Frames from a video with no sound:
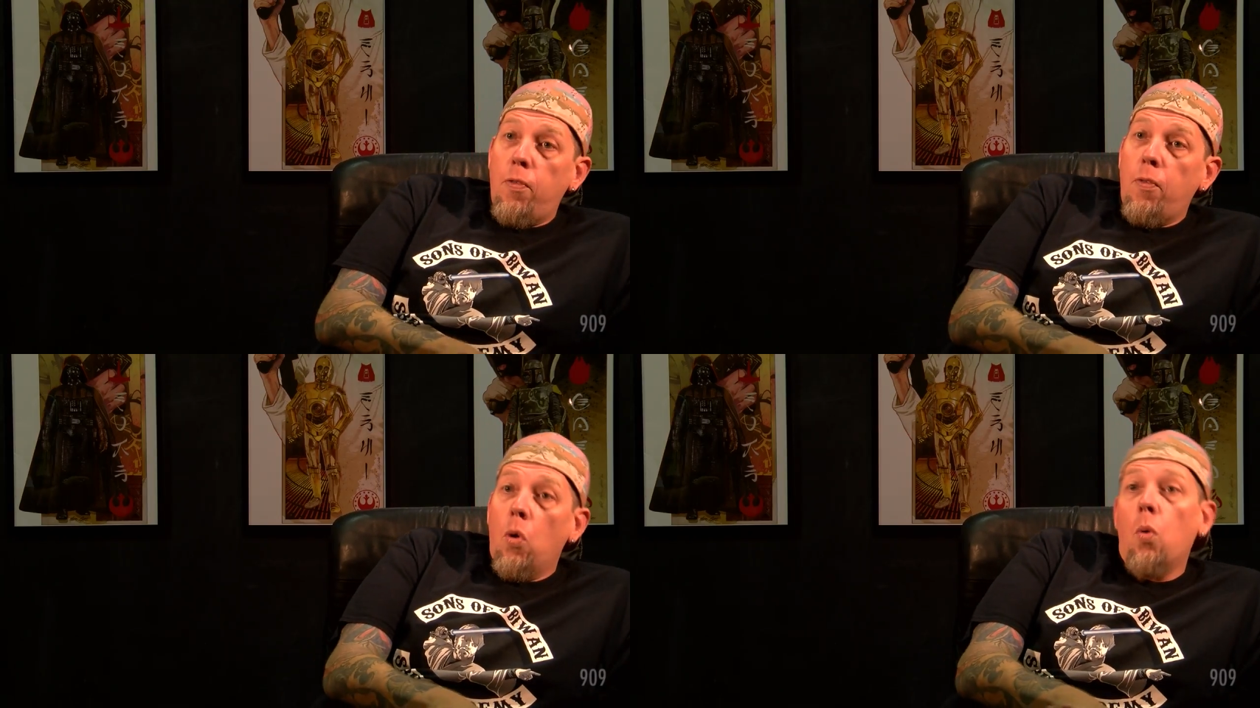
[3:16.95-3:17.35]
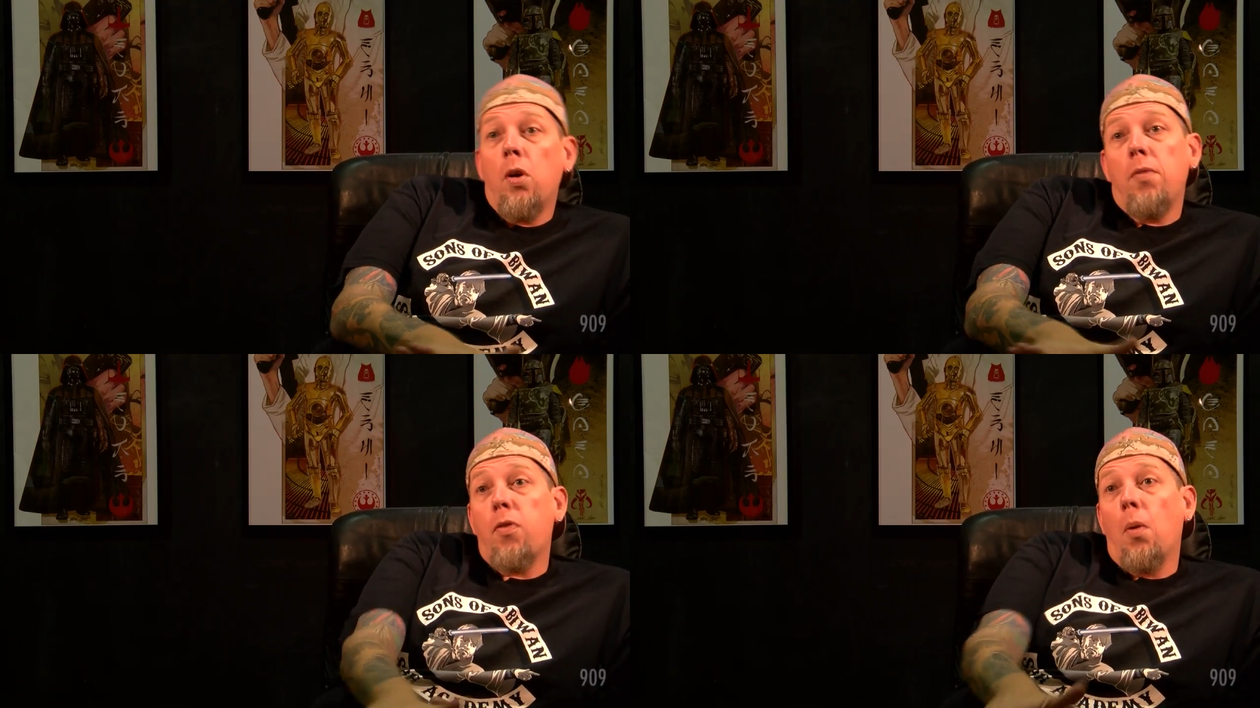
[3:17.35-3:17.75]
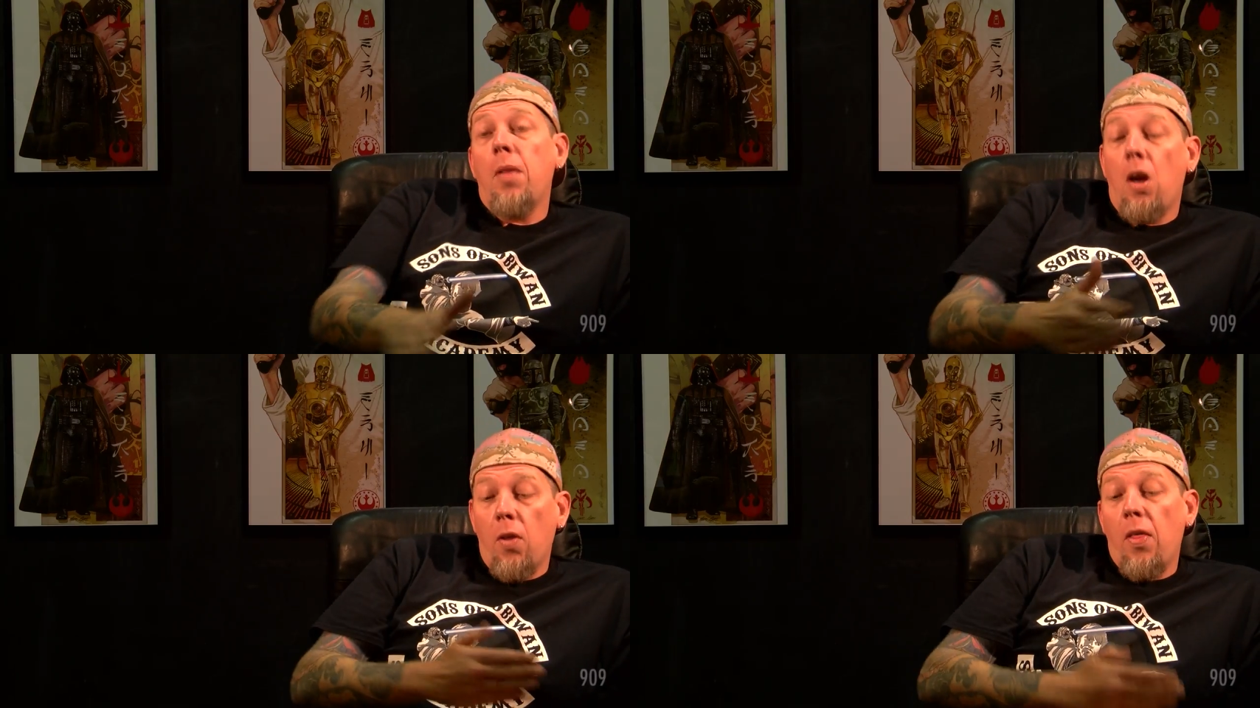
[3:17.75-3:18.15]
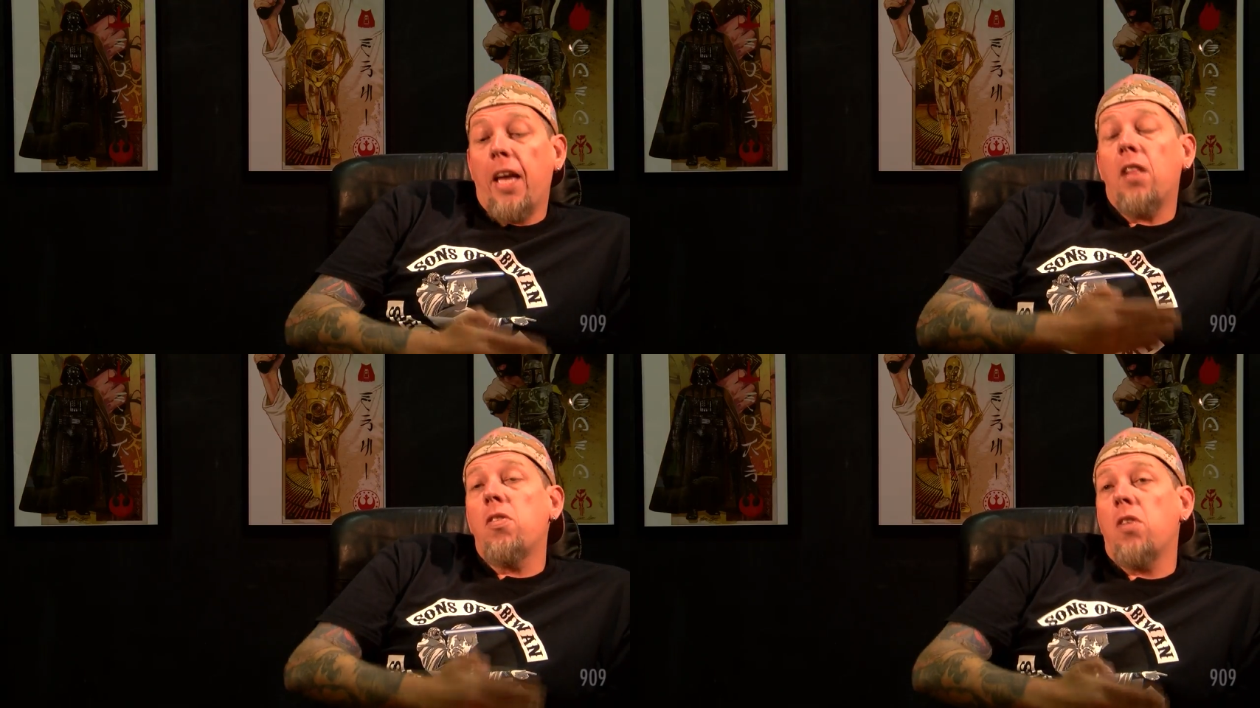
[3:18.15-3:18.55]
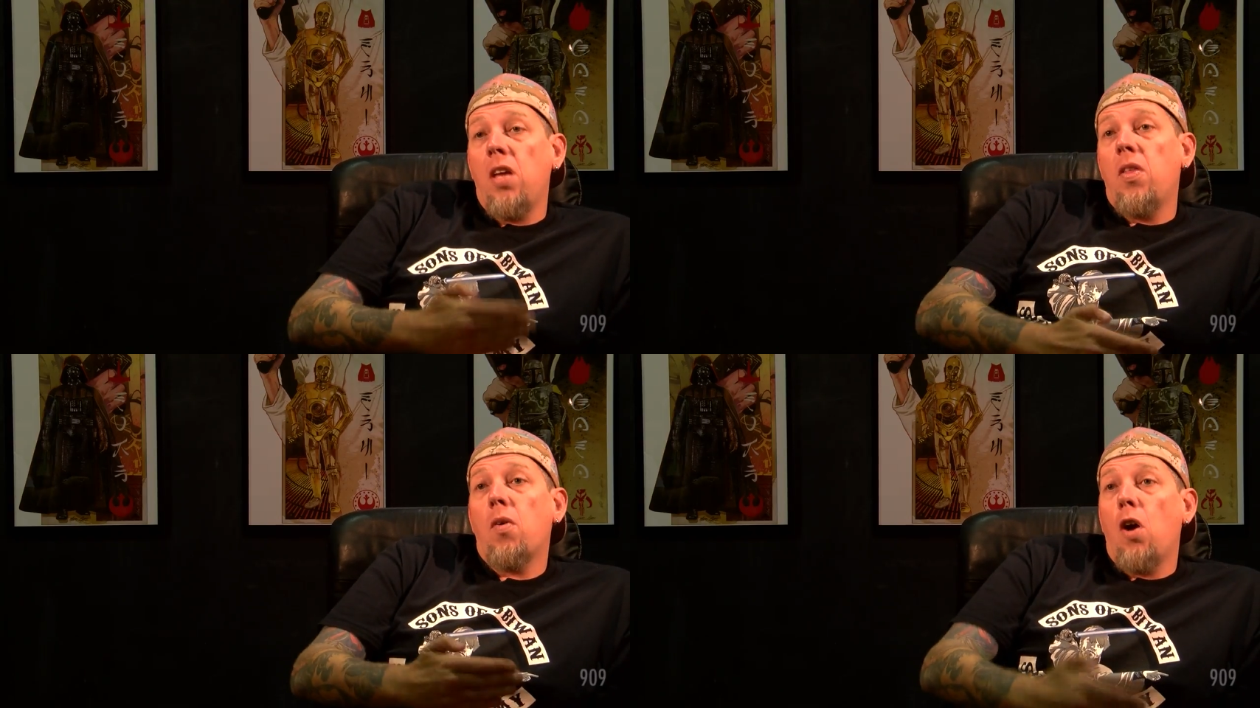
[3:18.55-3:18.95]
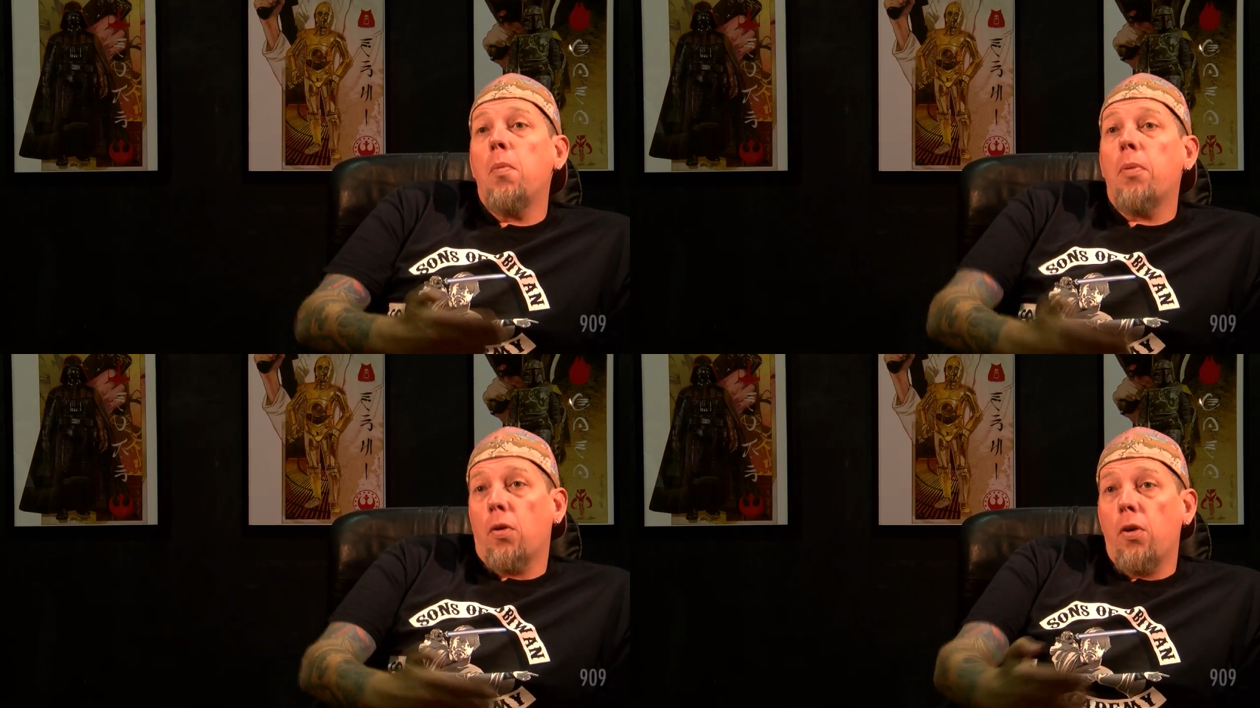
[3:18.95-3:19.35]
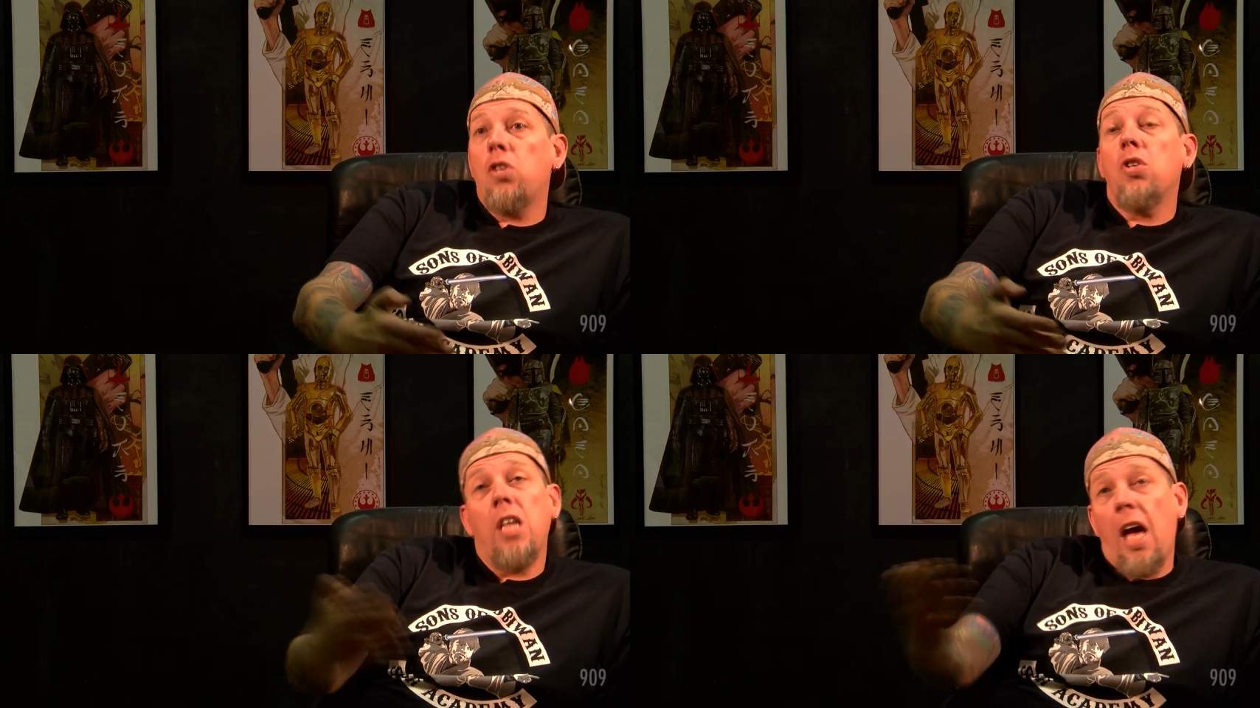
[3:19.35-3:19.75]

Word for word: forward from there and they can see their own progression